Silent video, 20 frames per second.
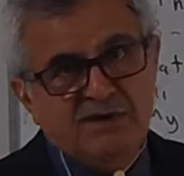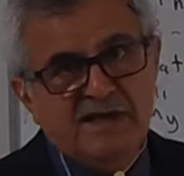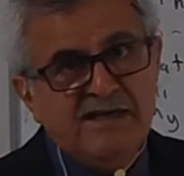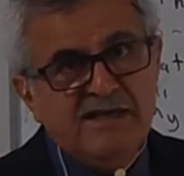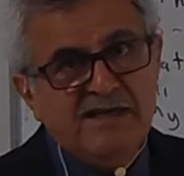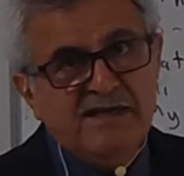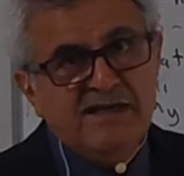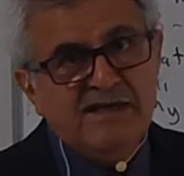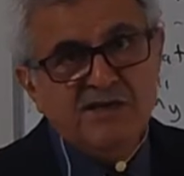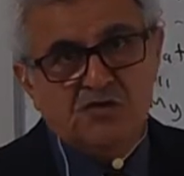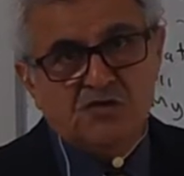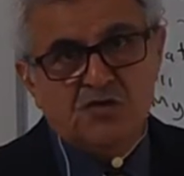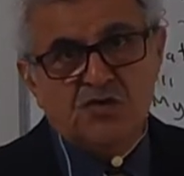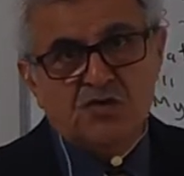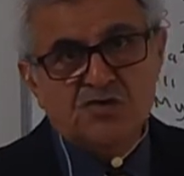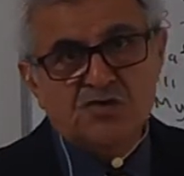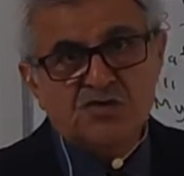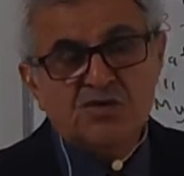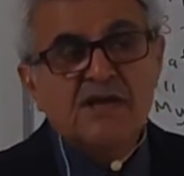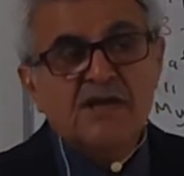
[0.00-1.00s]
it, of
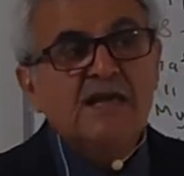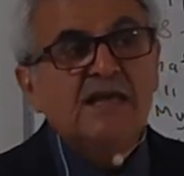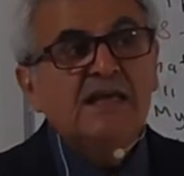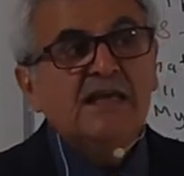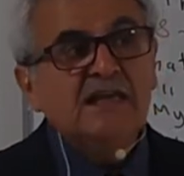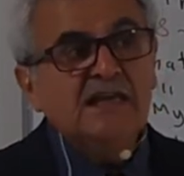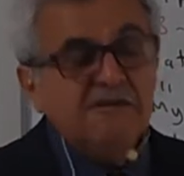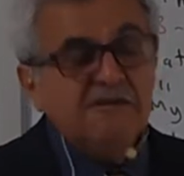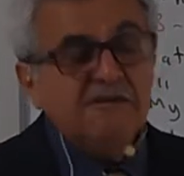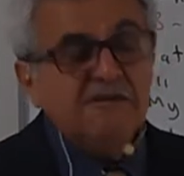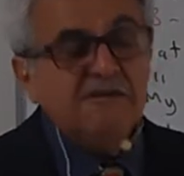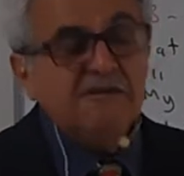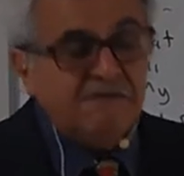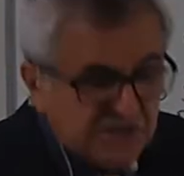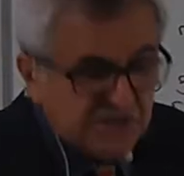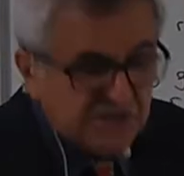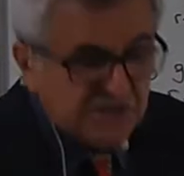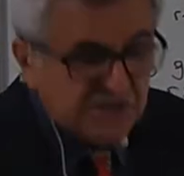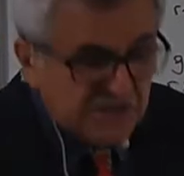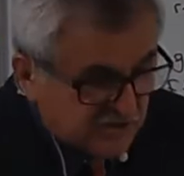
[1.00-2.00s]
course. If a
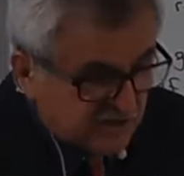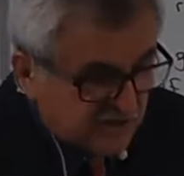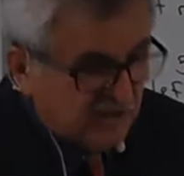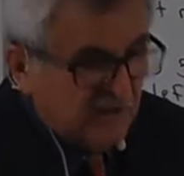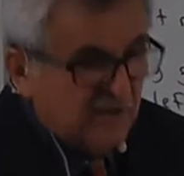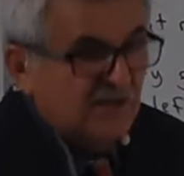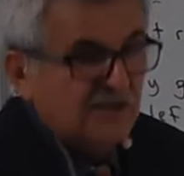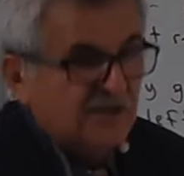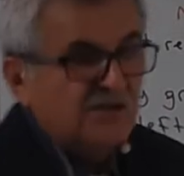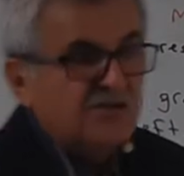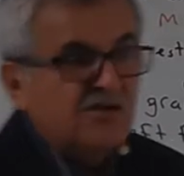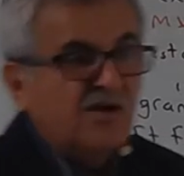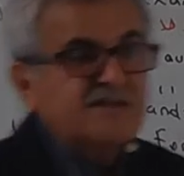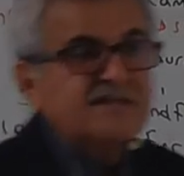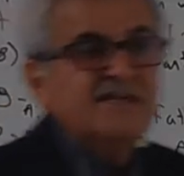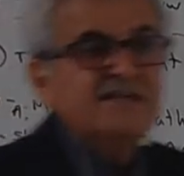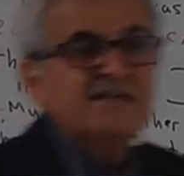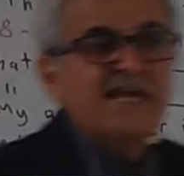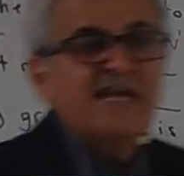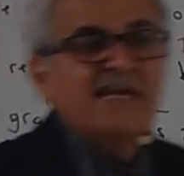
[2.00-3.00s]
teacher
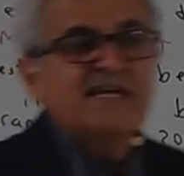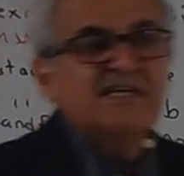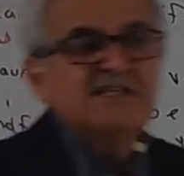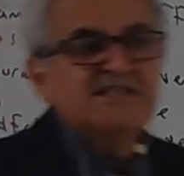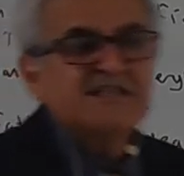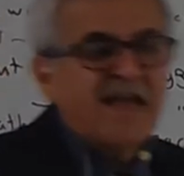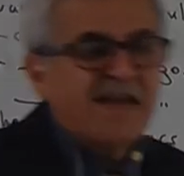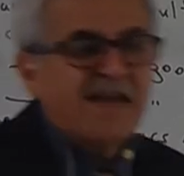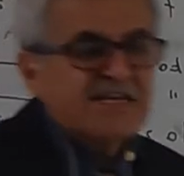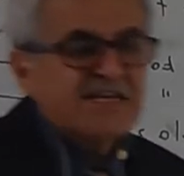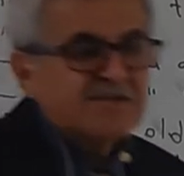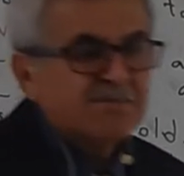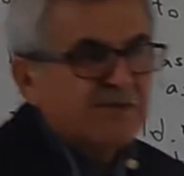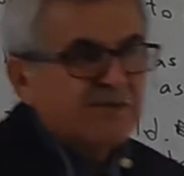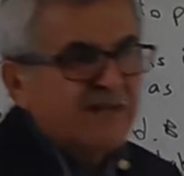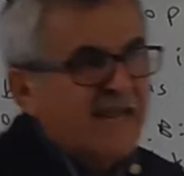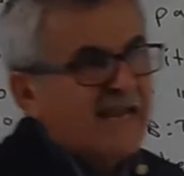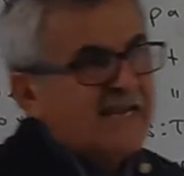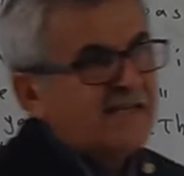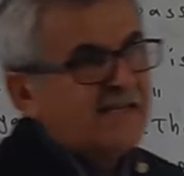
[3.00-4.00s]
doesn't
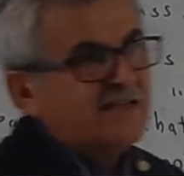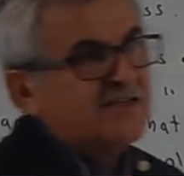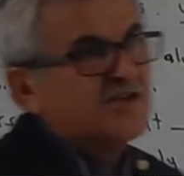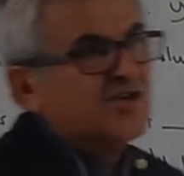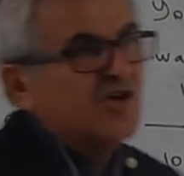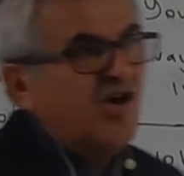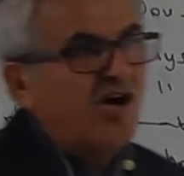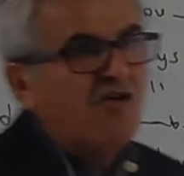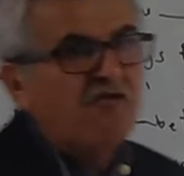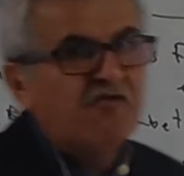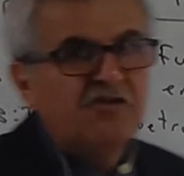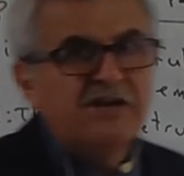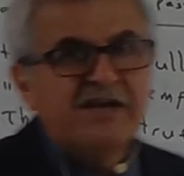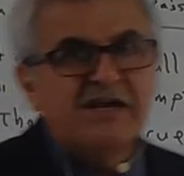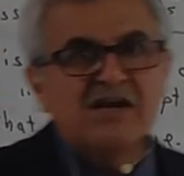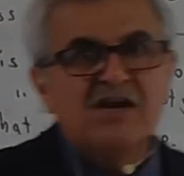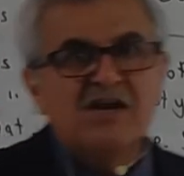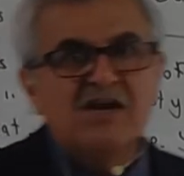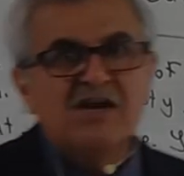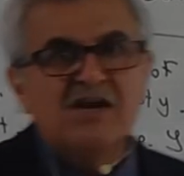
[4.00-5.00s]
explain
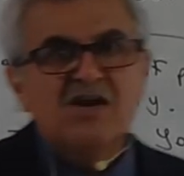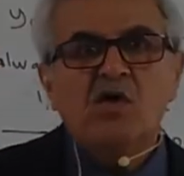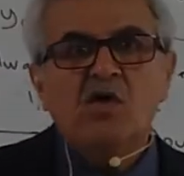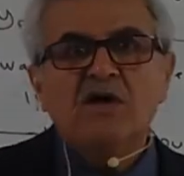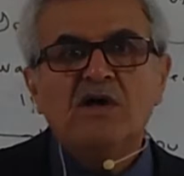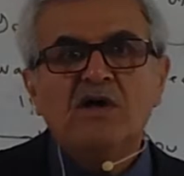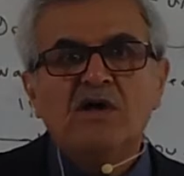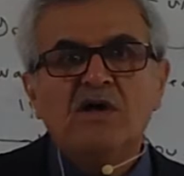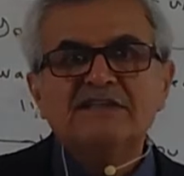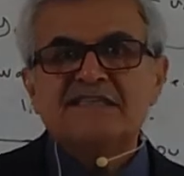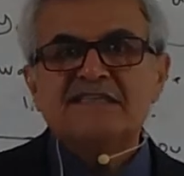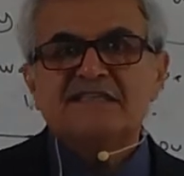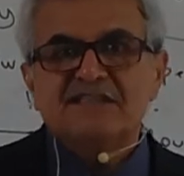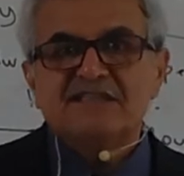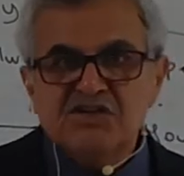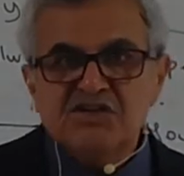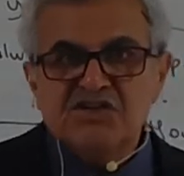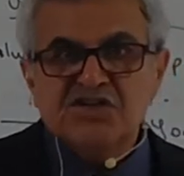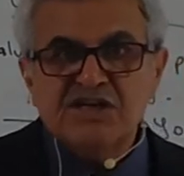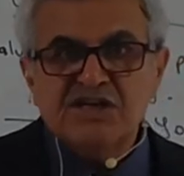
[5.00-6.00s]
thoroughly what he is
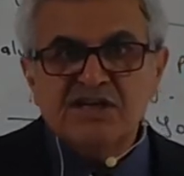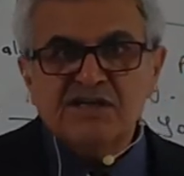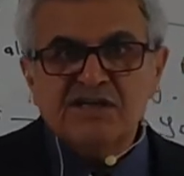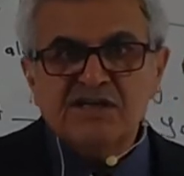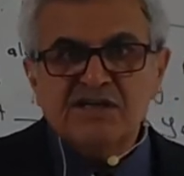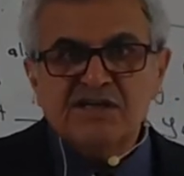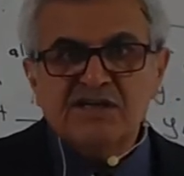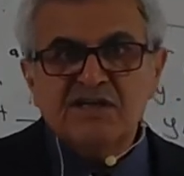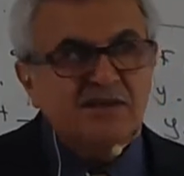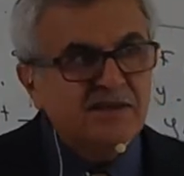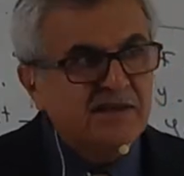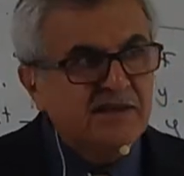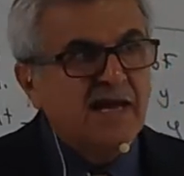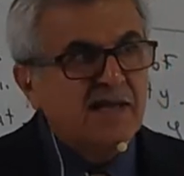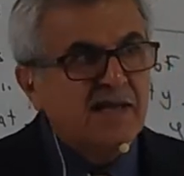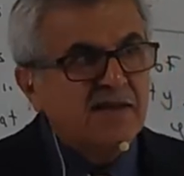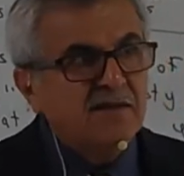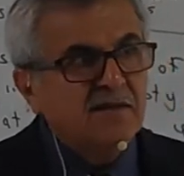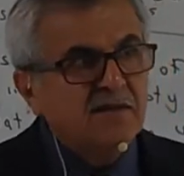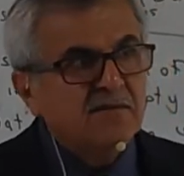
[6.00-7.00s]
teaching,
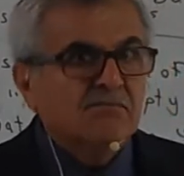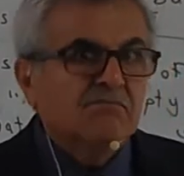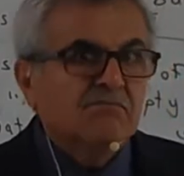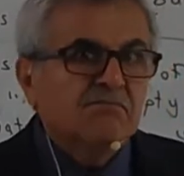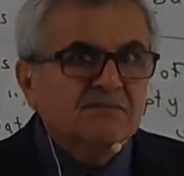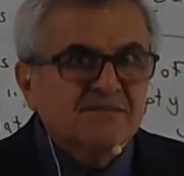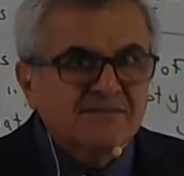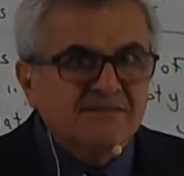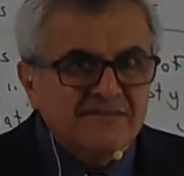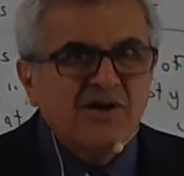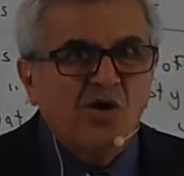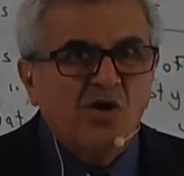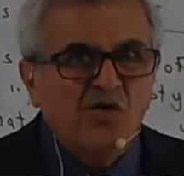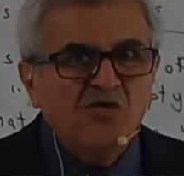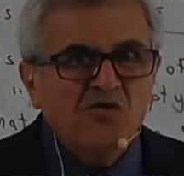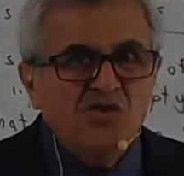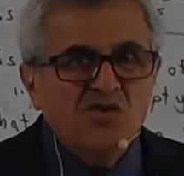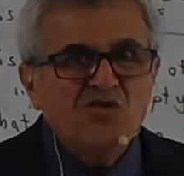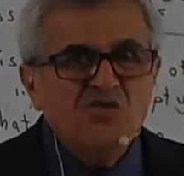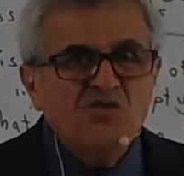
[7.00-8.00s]
then, of
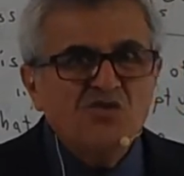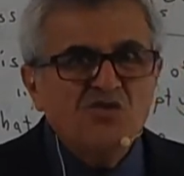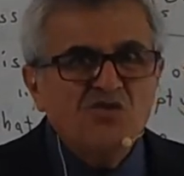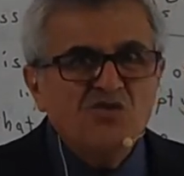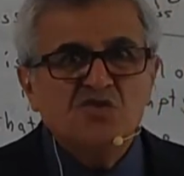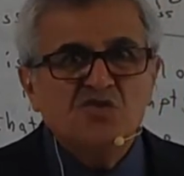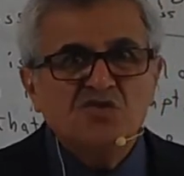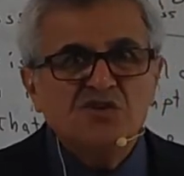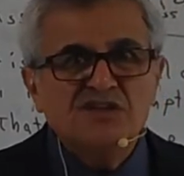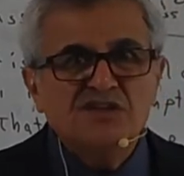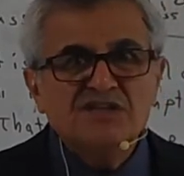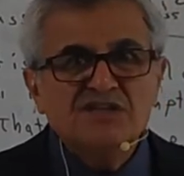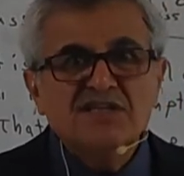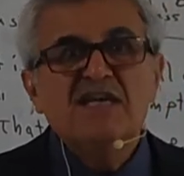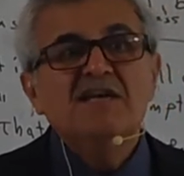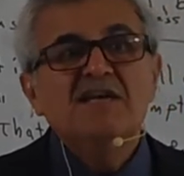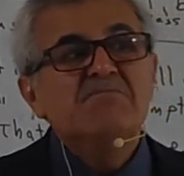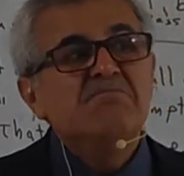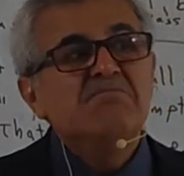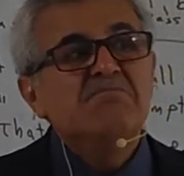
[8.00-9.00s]
course, the students
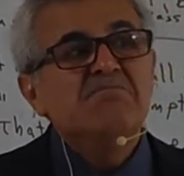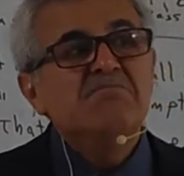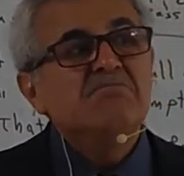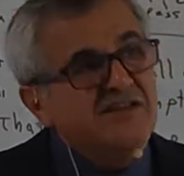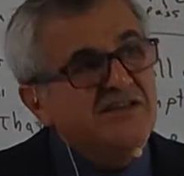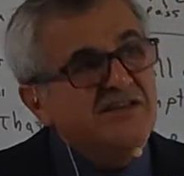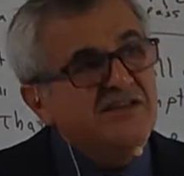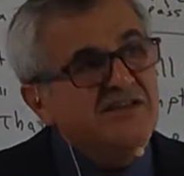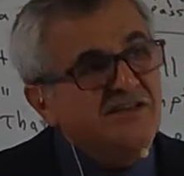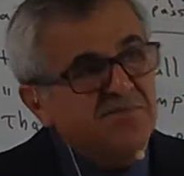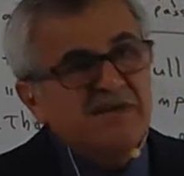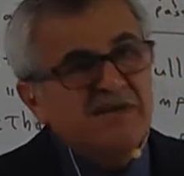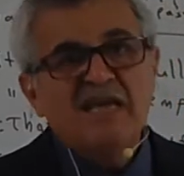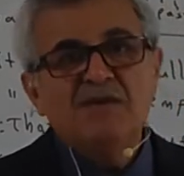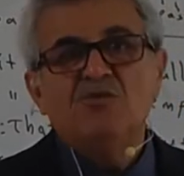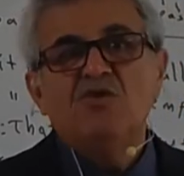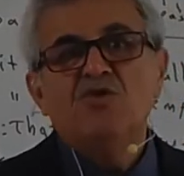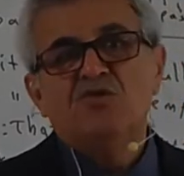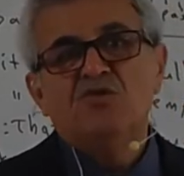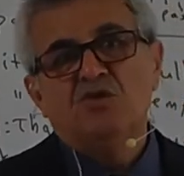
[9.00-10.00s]
may not be
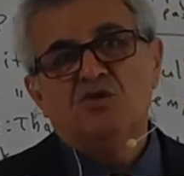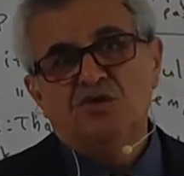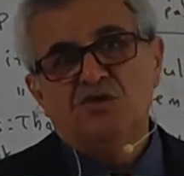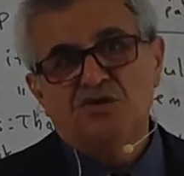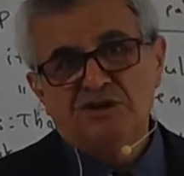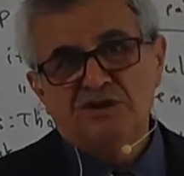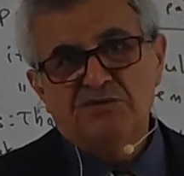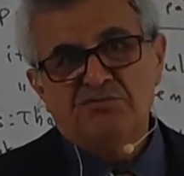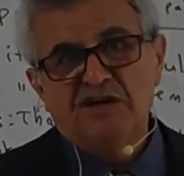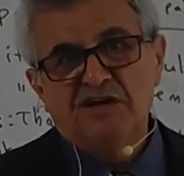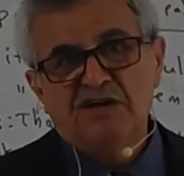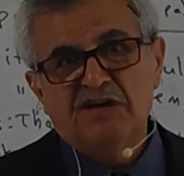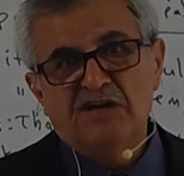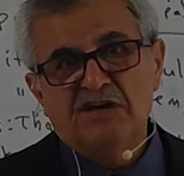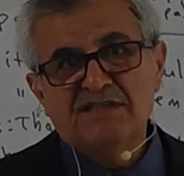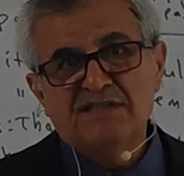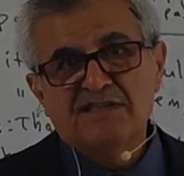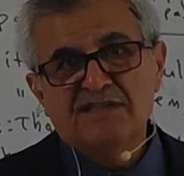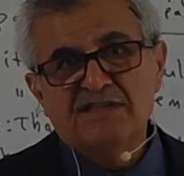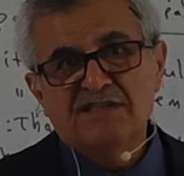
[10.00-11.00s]
able to learn it, my
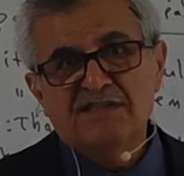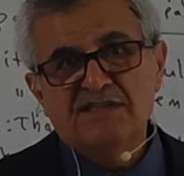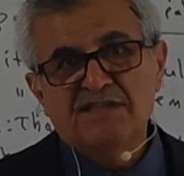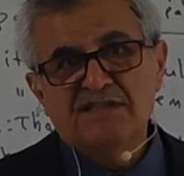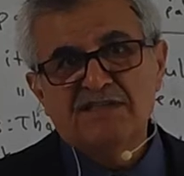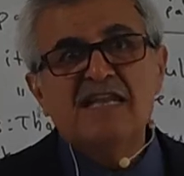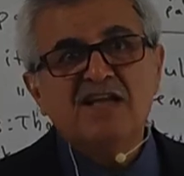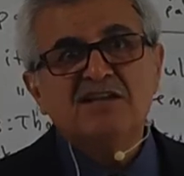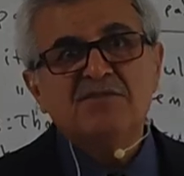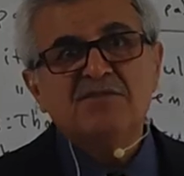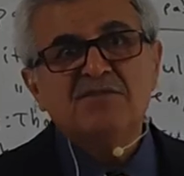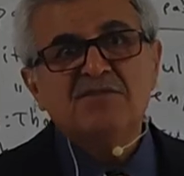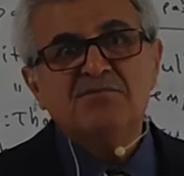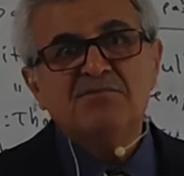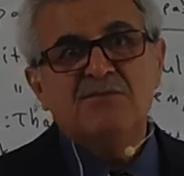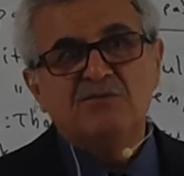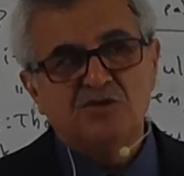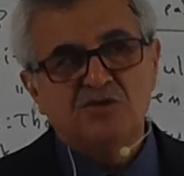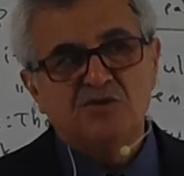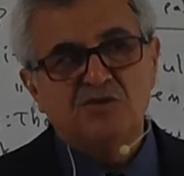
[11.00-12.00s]
friends. Cannot be
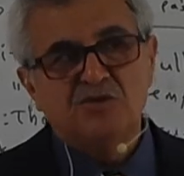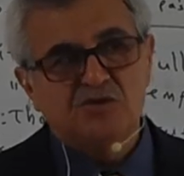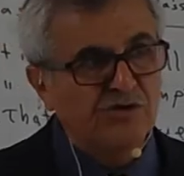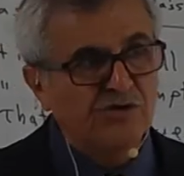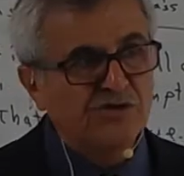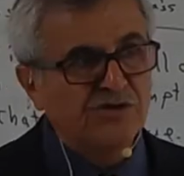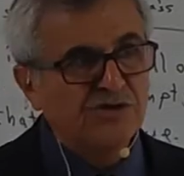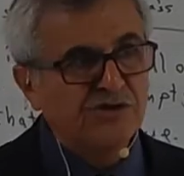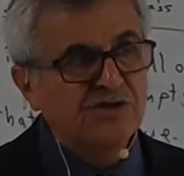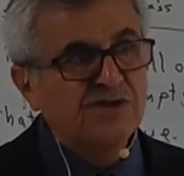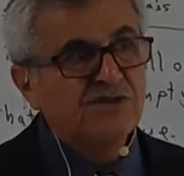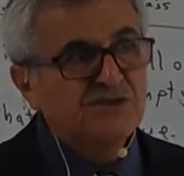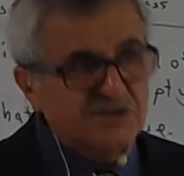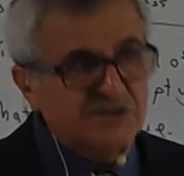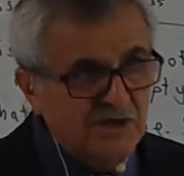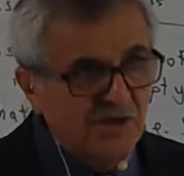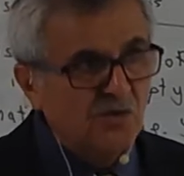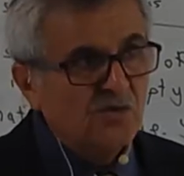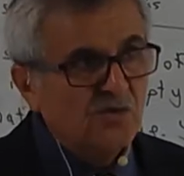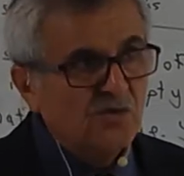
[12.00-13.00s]
able to learn it.
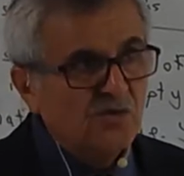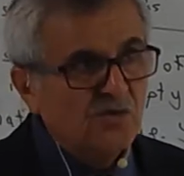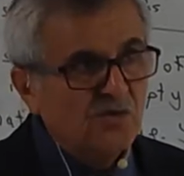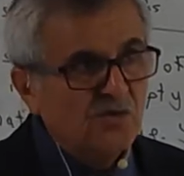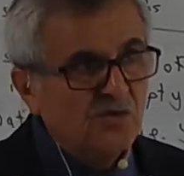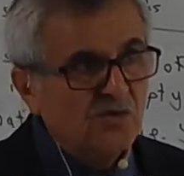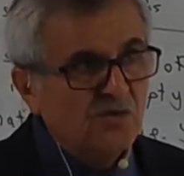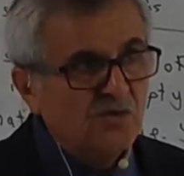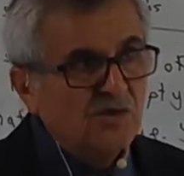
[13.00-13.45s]
So, listen